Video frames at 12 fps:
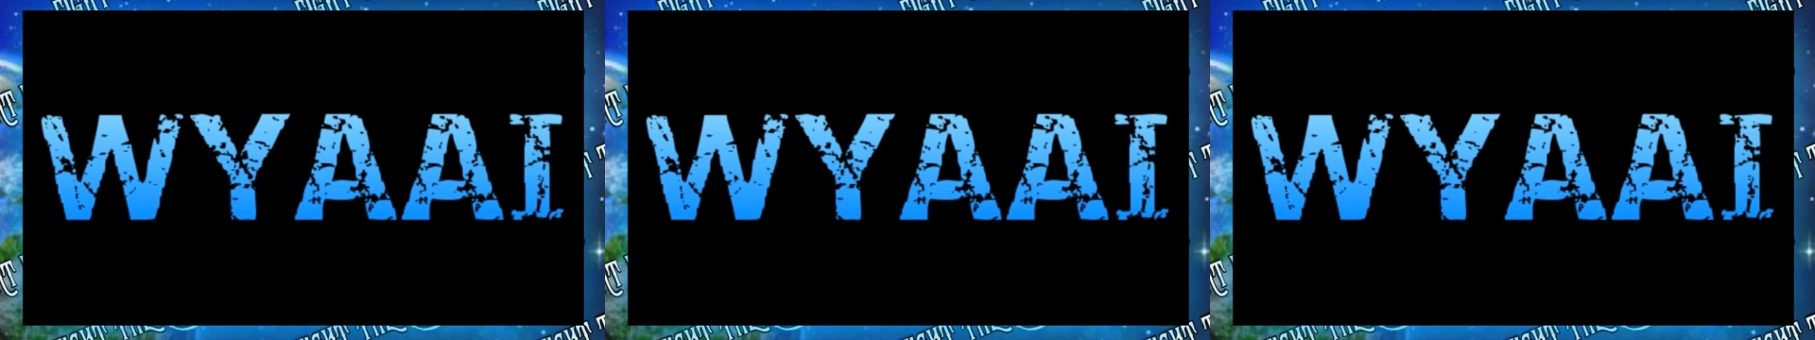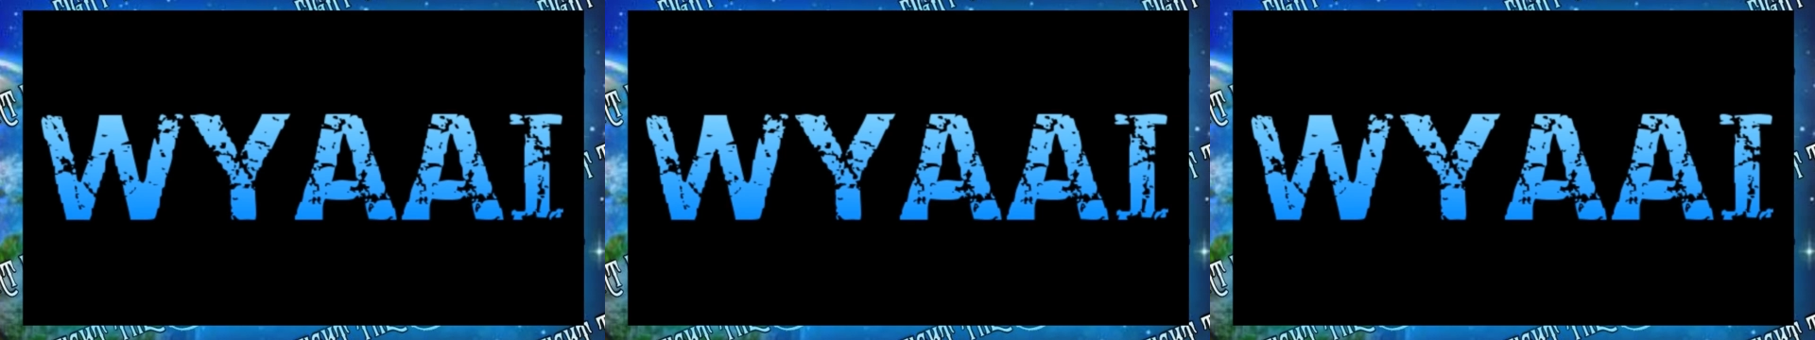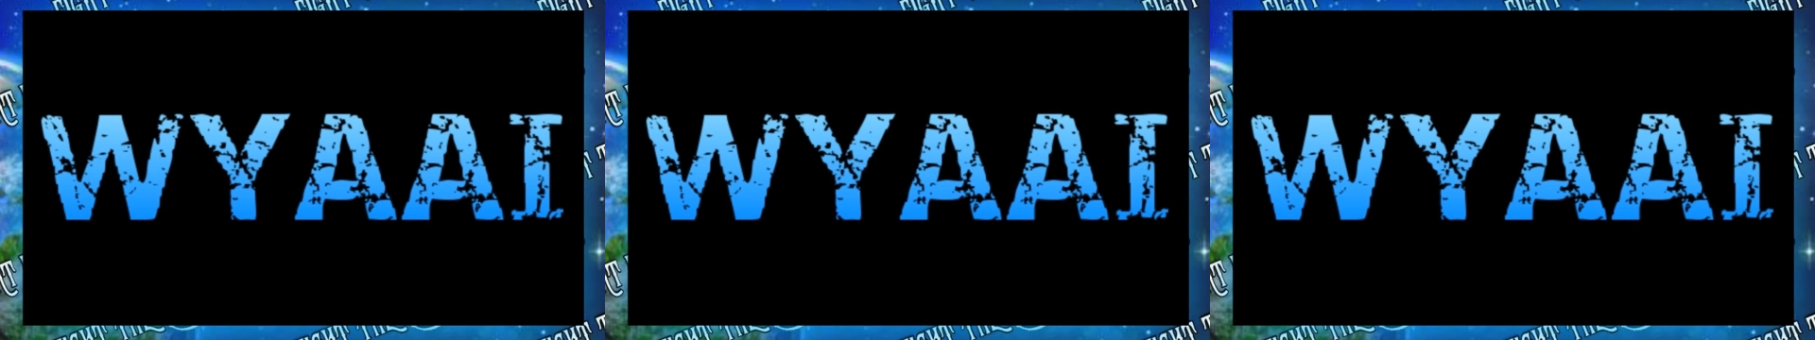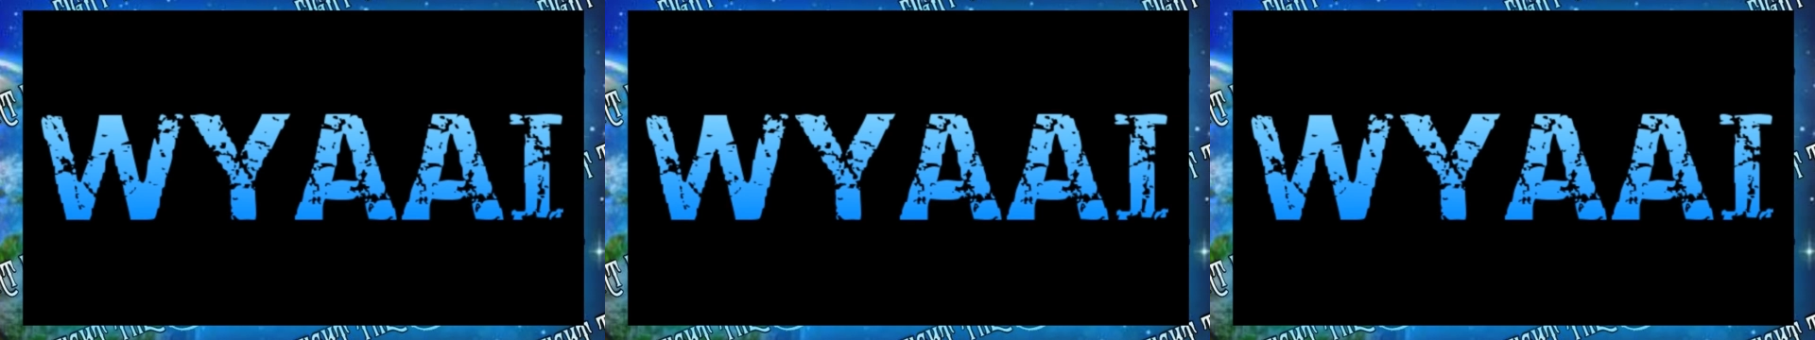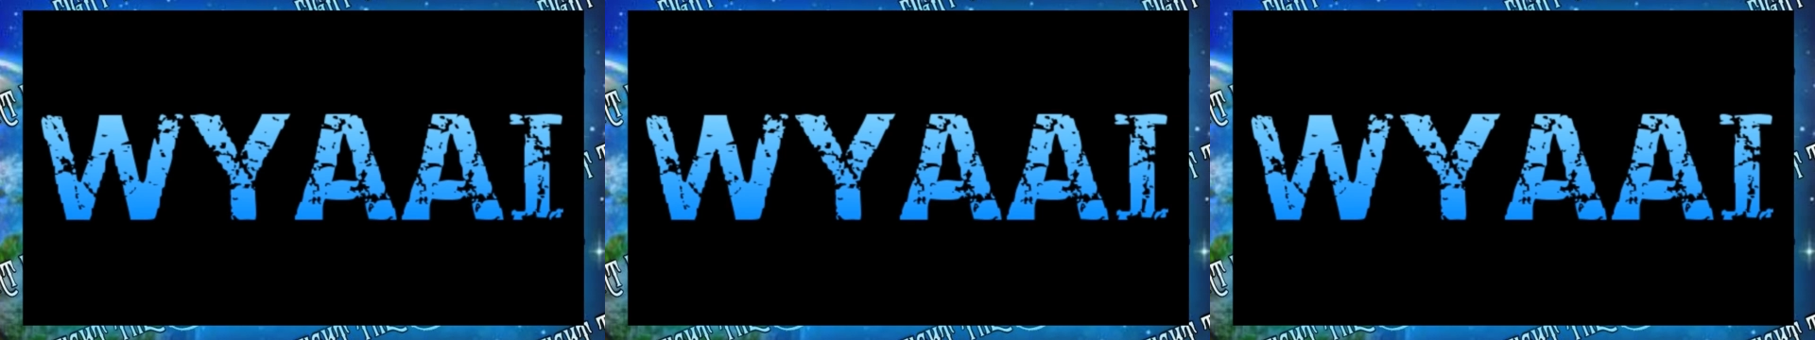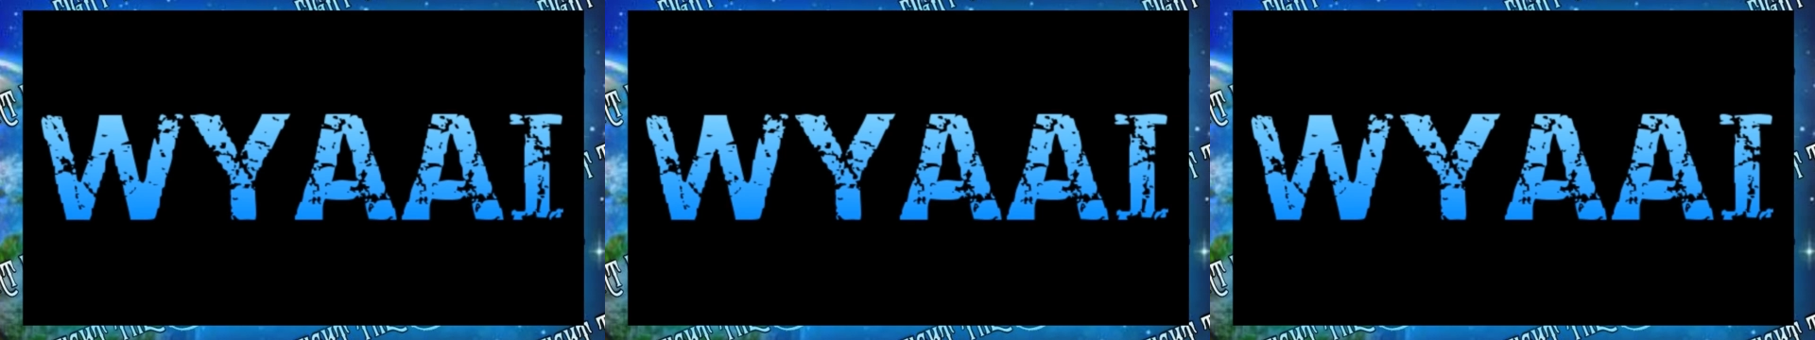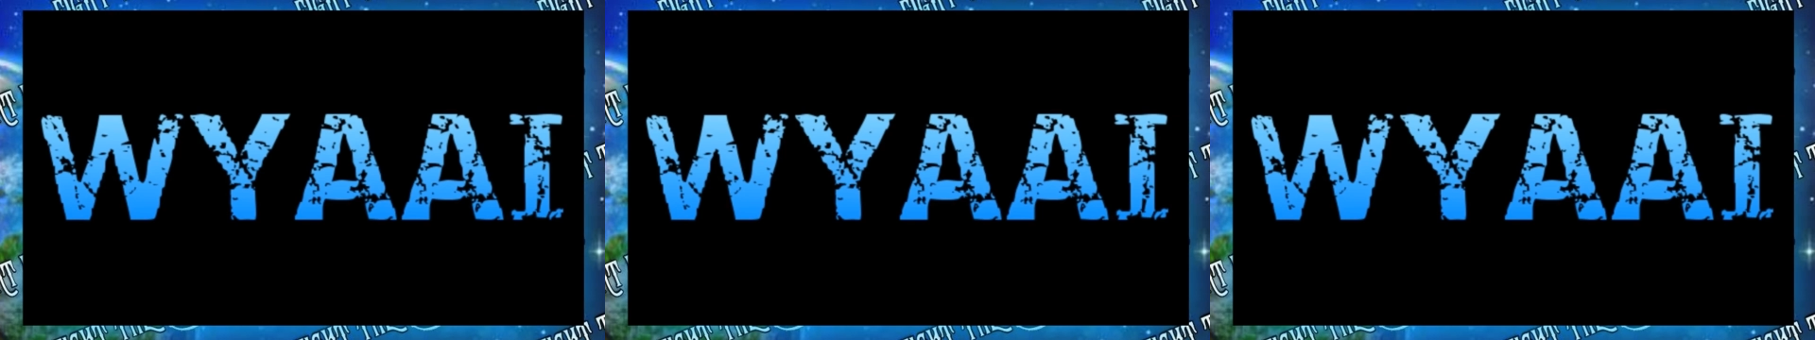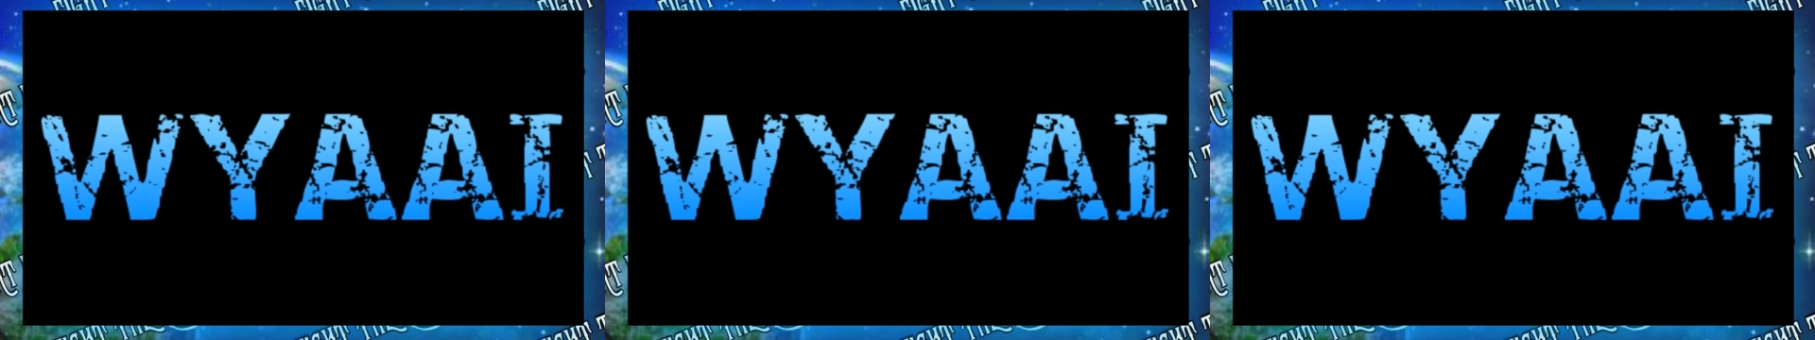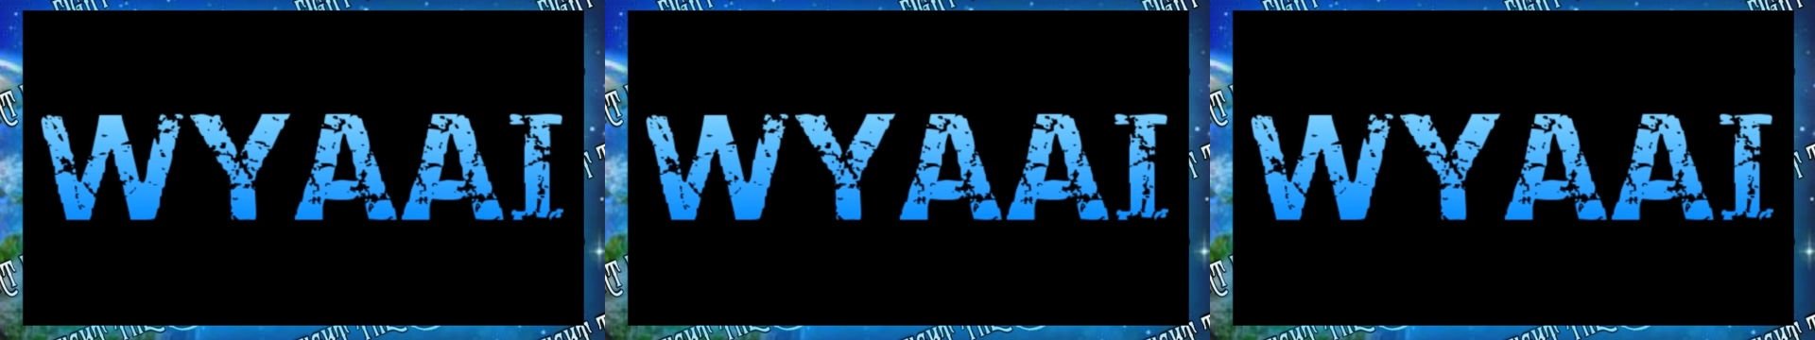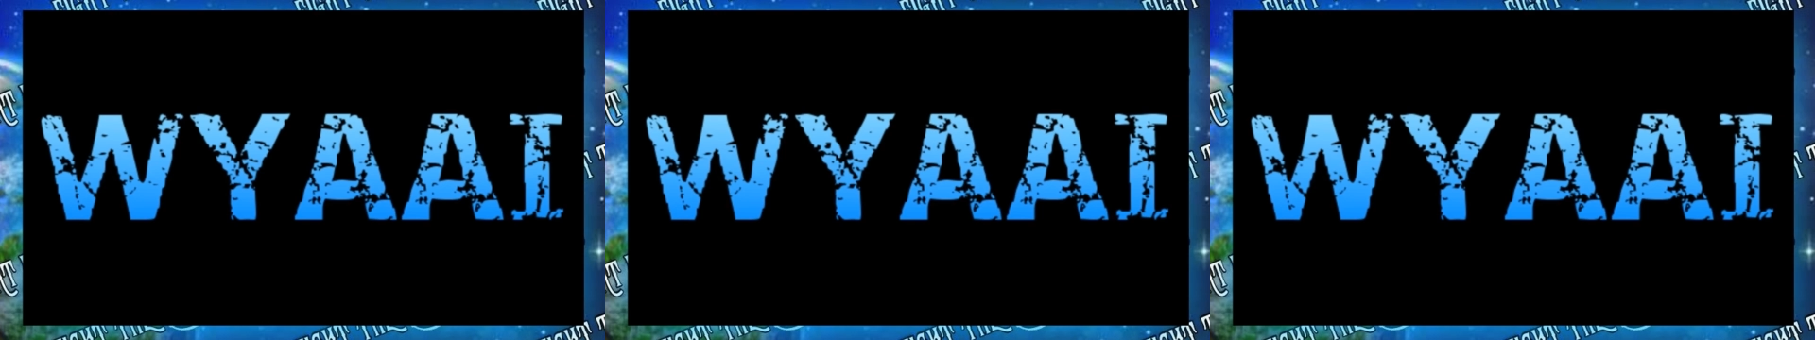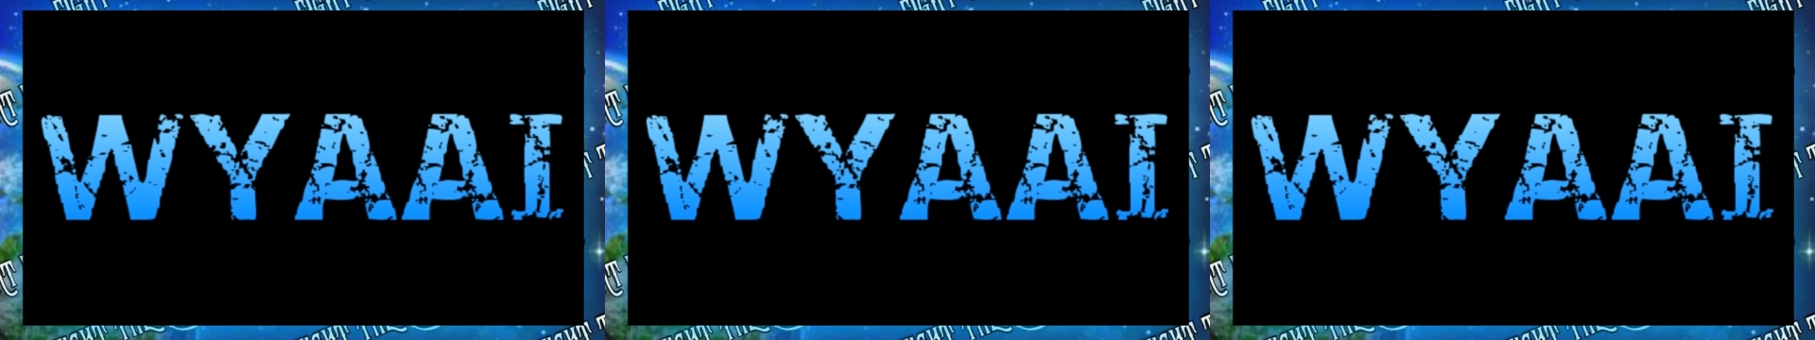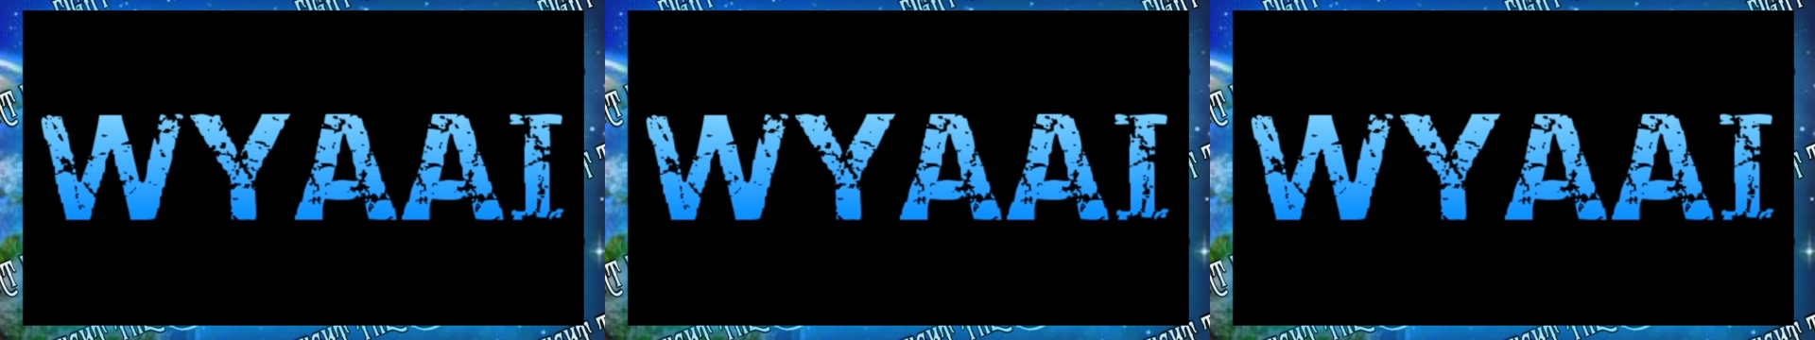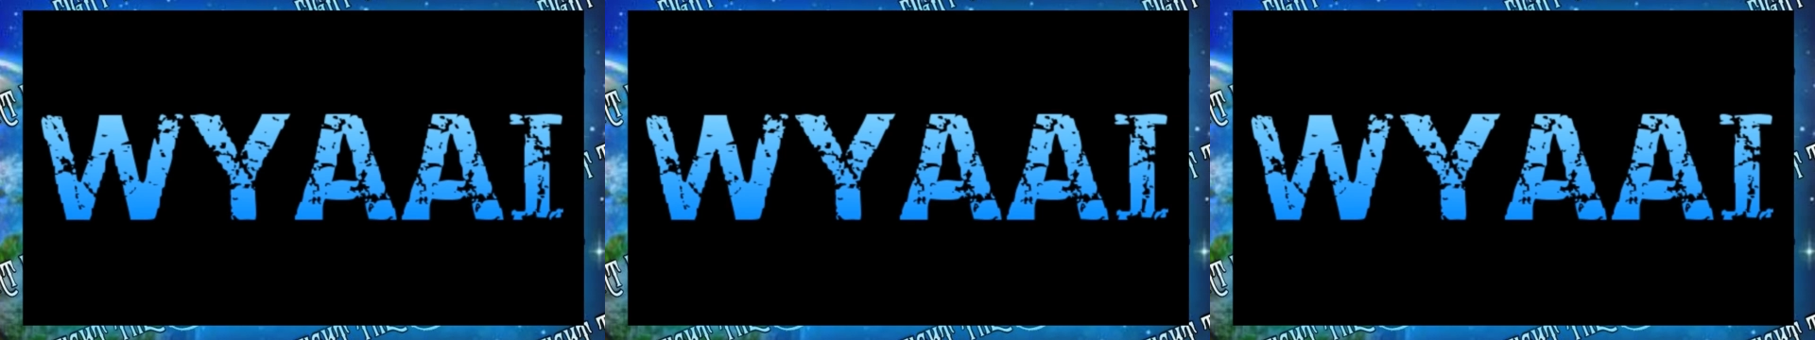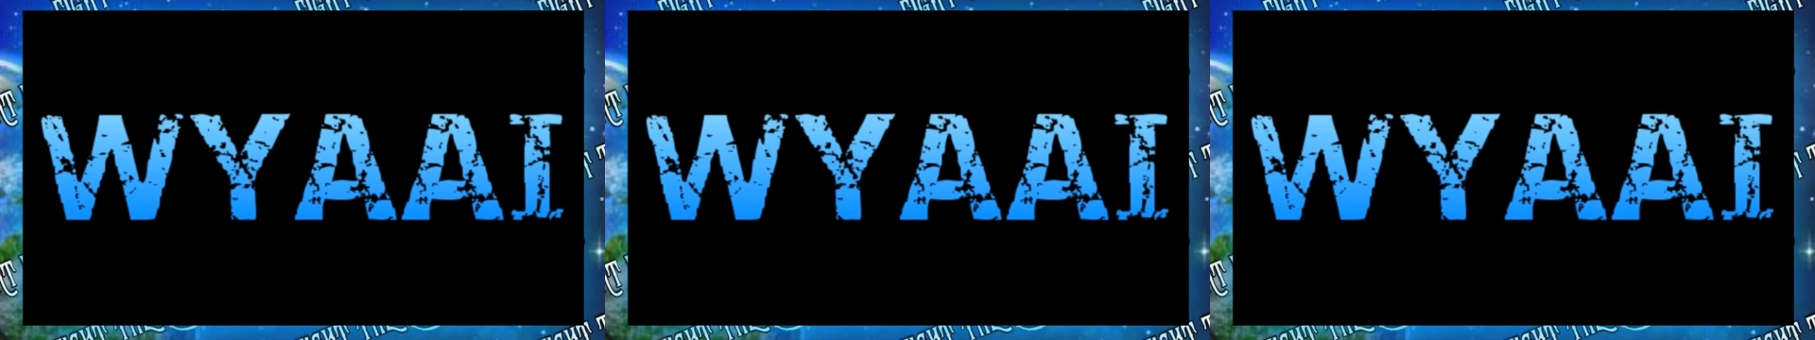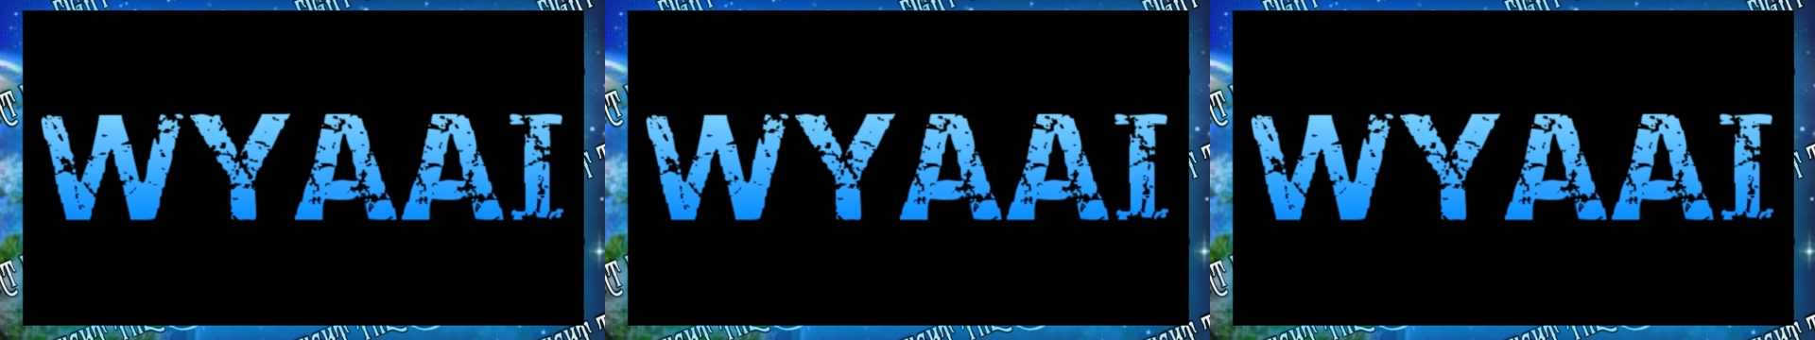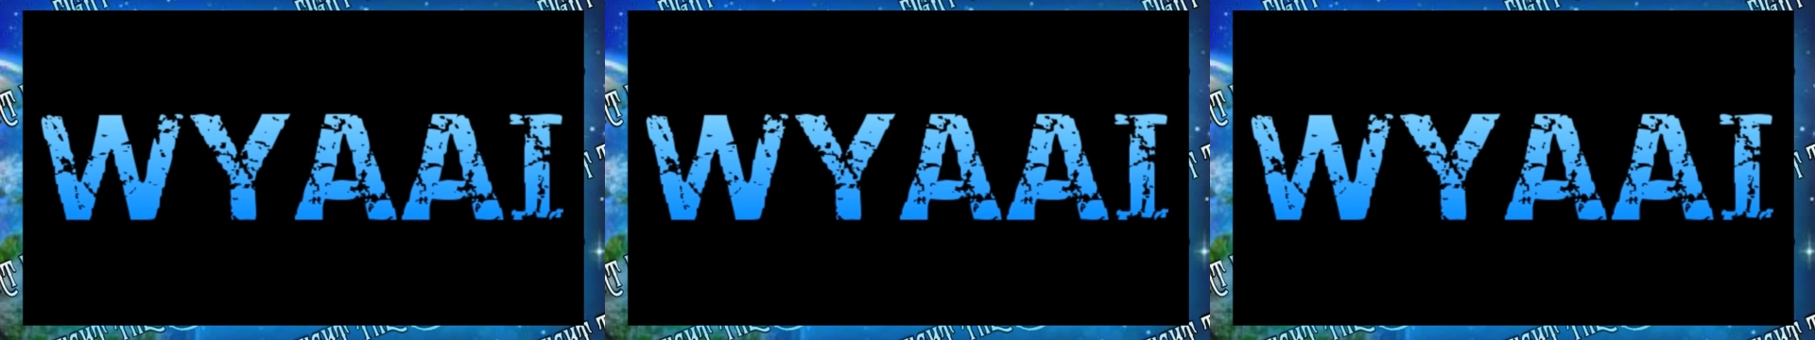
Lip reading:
Nobody's mouth can be seen.